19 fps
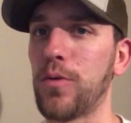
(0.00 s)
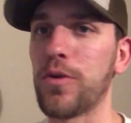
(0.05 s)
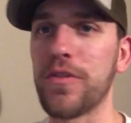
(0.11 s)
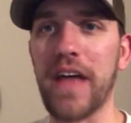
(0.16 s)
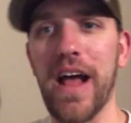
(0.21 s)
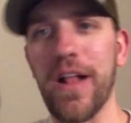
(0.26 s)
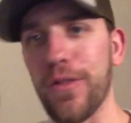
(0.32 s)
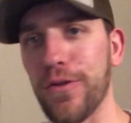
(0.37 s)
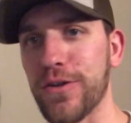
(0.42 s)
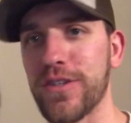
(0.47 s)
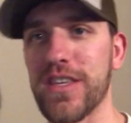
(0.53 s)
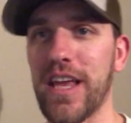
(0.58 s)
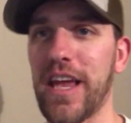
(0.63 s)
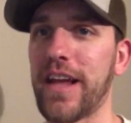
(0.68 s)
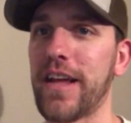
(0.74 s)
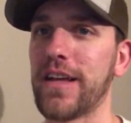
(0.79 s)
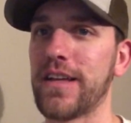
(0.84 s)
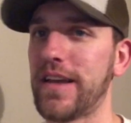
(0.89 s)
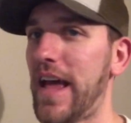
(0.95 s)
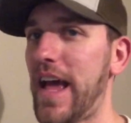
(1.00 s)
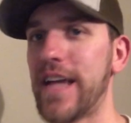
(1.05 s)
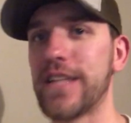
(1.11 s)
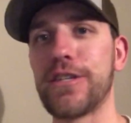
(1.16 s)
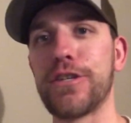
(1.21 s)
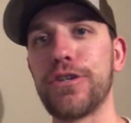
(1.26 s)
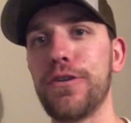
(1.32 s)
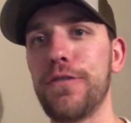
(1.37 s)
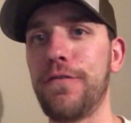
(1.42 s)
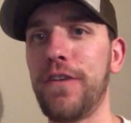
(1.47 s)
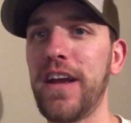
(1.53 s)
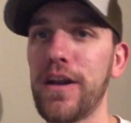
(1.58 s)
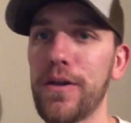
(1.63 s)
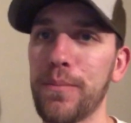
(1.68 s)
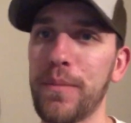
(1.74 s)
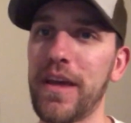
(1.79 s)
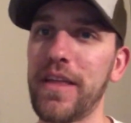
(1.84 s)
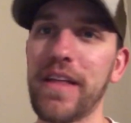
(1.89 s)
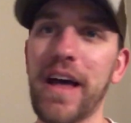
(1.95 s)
well, that looks like an SUV to me.